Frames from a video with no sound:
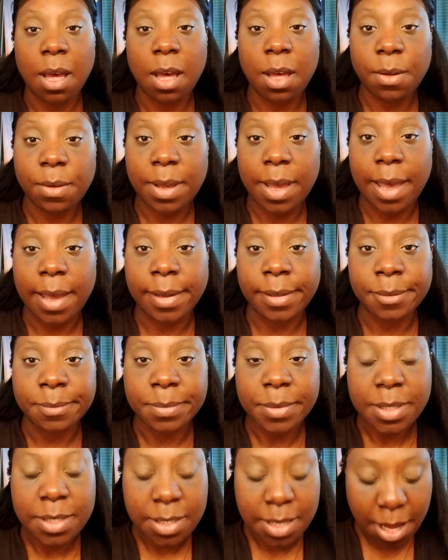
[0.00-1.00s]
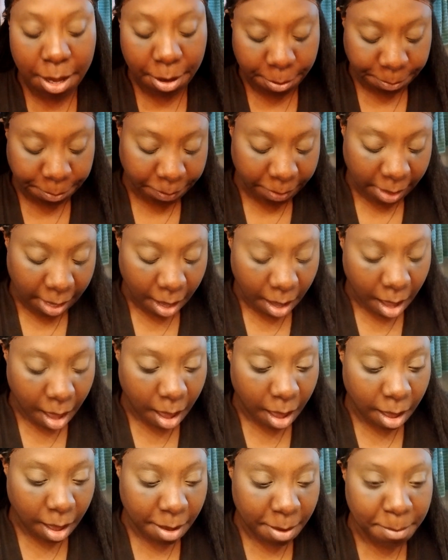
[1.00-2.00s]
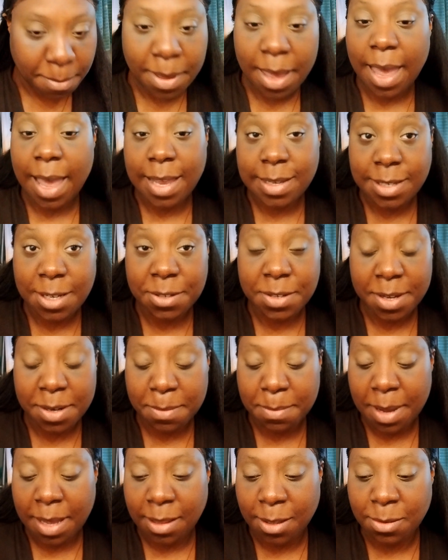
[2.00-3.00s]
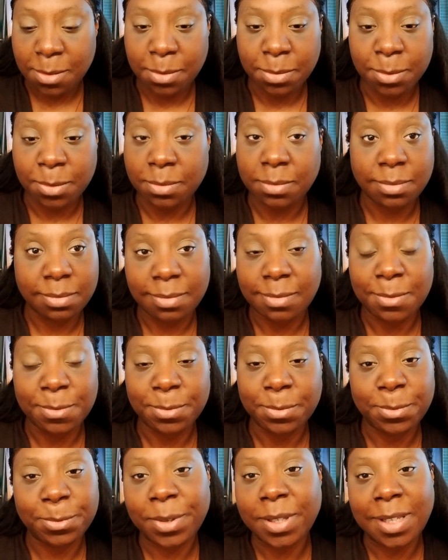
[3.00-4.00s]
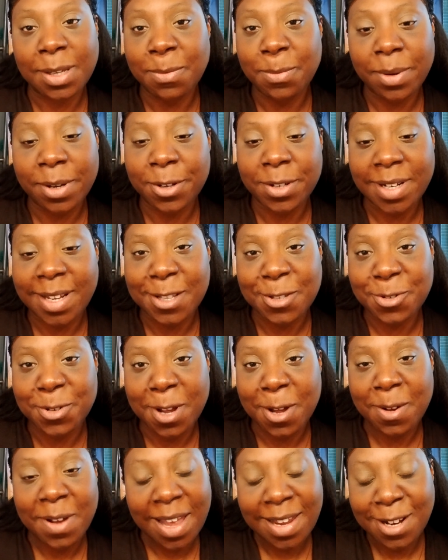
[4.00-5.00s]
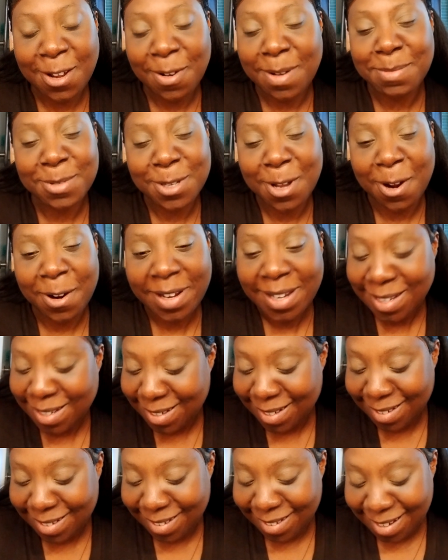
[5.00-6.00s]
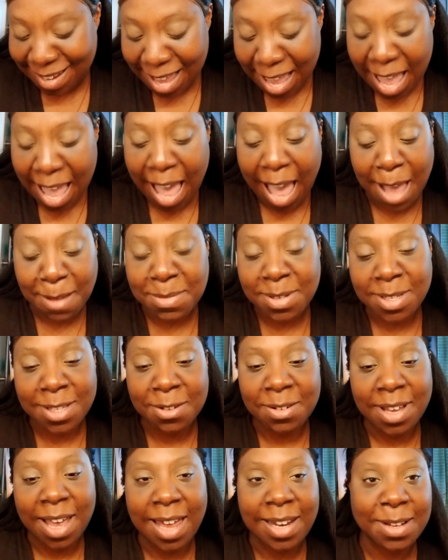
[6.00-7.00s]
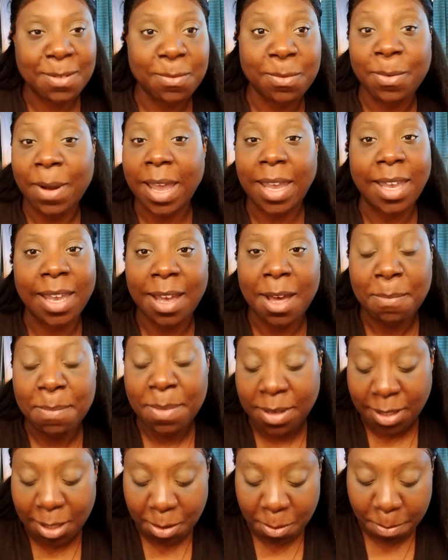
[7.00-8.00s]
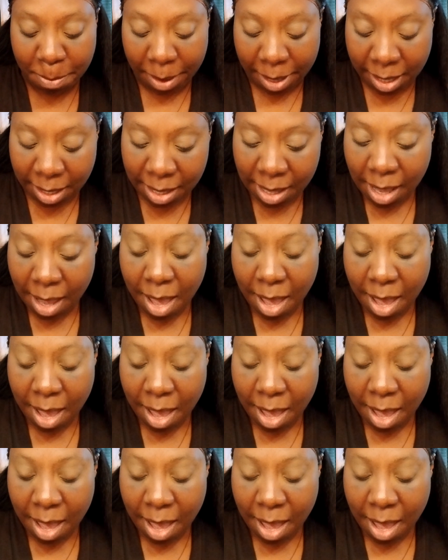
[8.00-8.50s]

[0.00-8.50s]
Okay, so as I said in my really weird intro, I know, I'm sorry. I'm still kind of waking up a little bit.